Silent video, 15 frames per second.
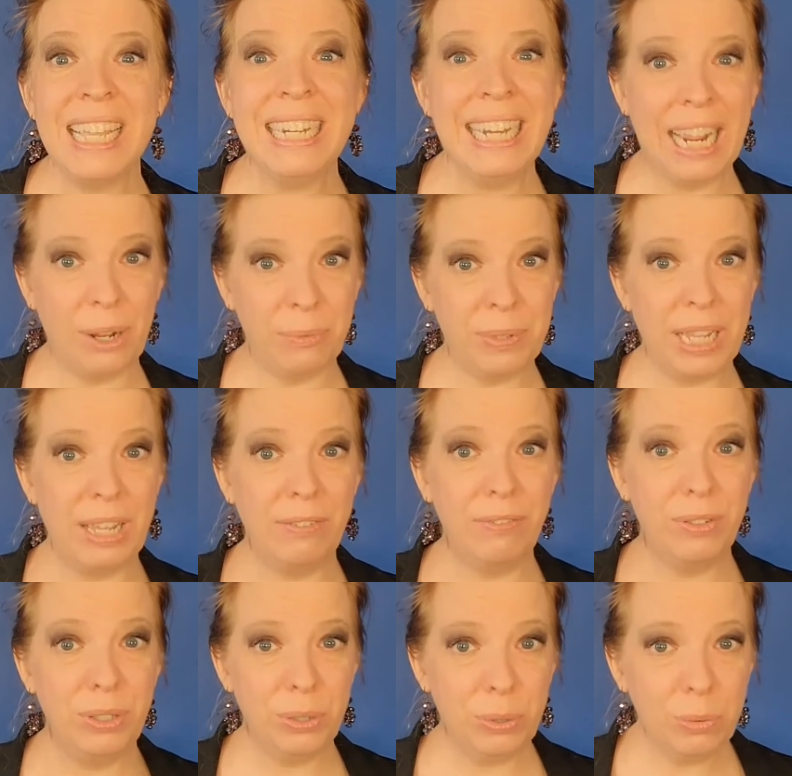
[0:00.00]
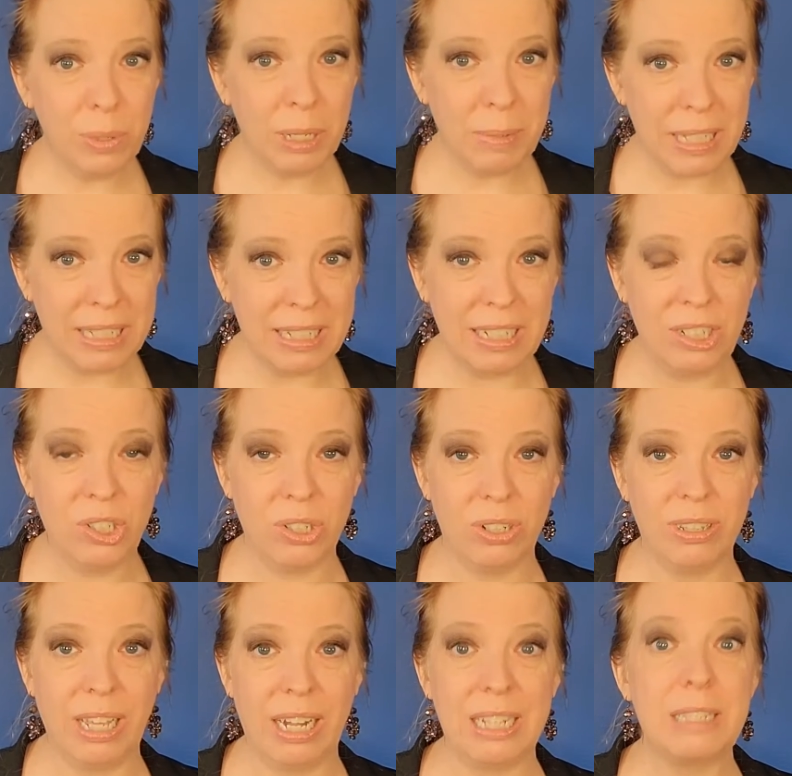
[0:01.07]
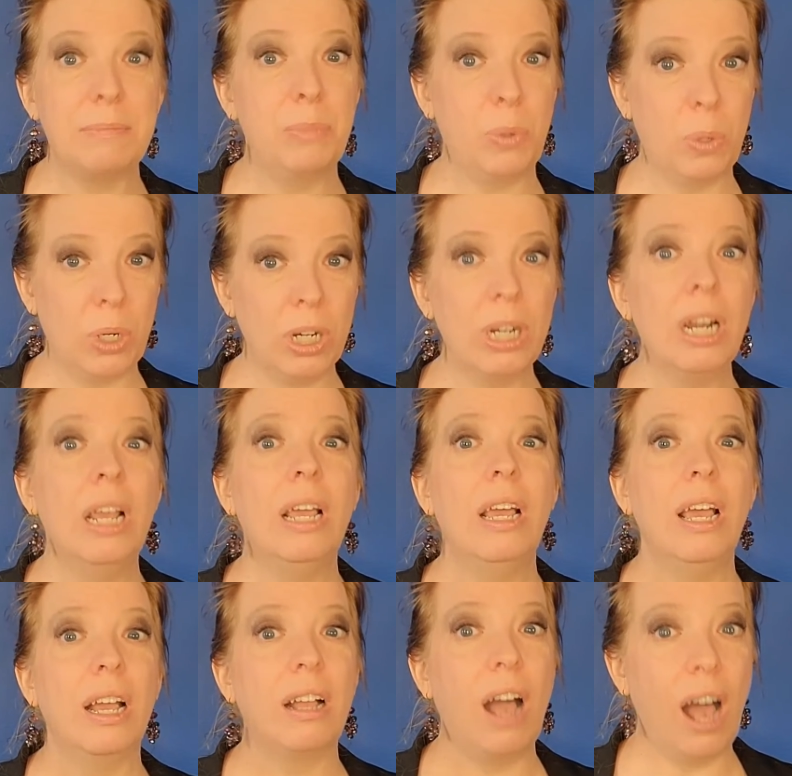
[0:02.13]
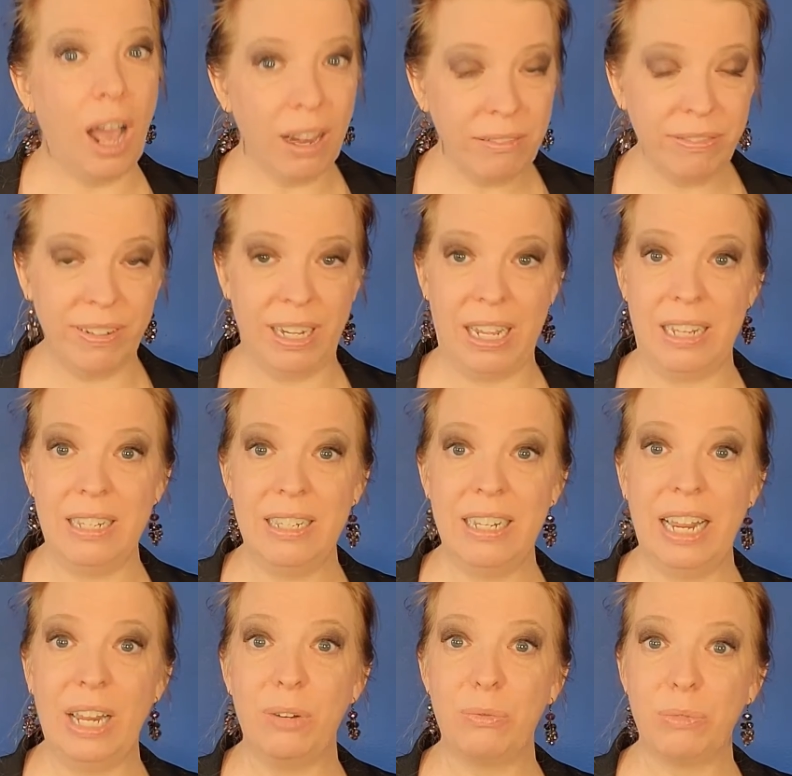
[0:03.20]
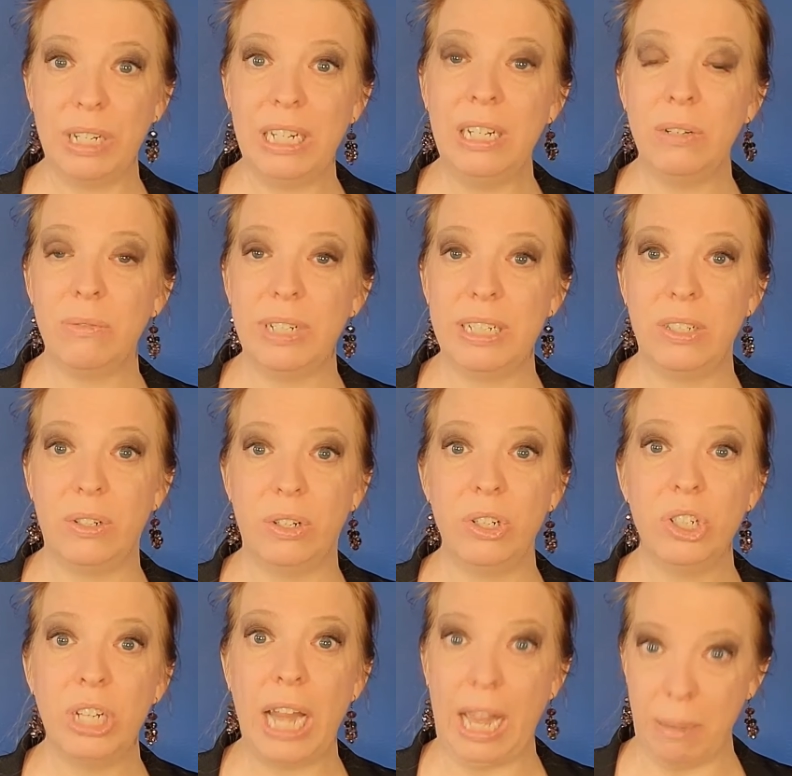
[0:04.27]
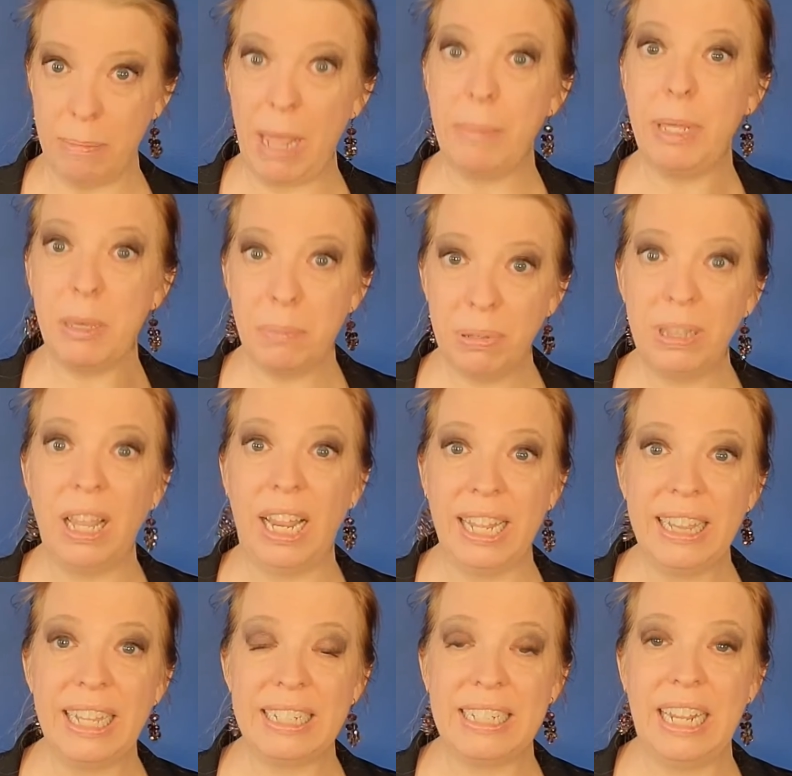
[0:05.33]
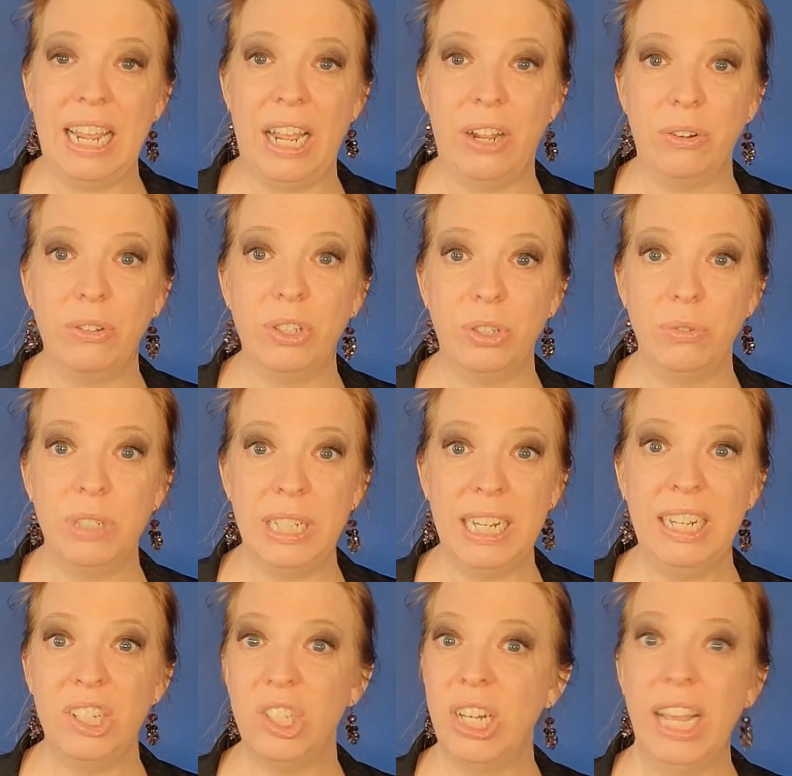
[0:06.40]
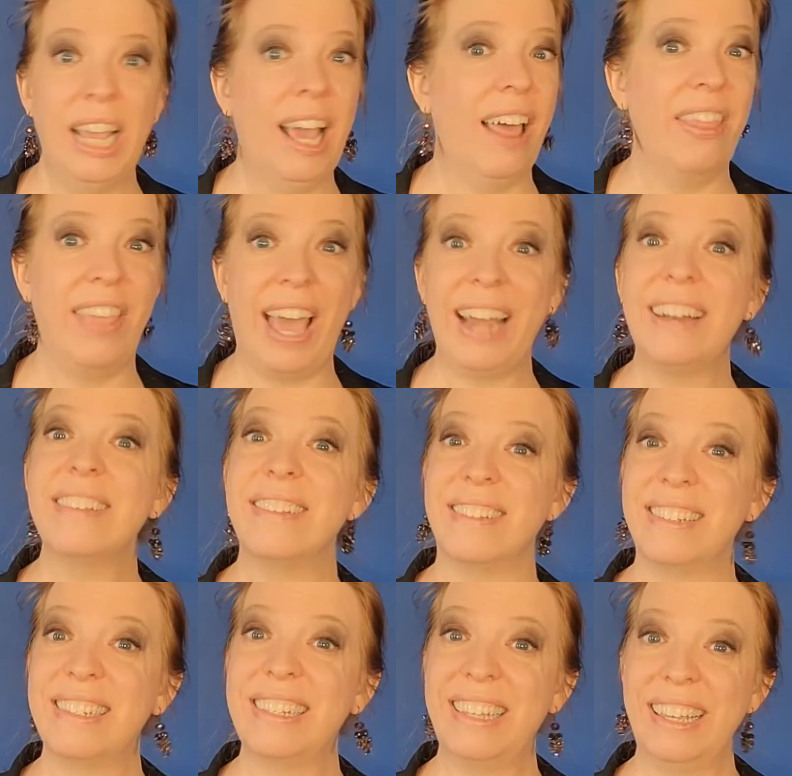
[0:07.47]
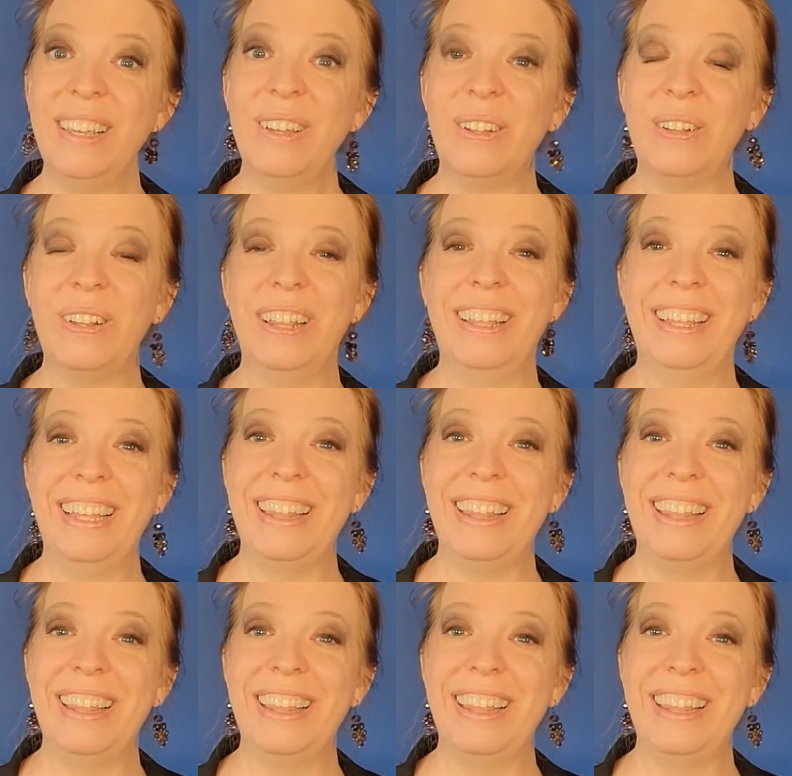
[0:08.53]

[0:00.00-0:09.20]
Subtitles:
Now, if you want to be a teacher that is more confident in reading research and maybe applying that to how you teach, that is a skill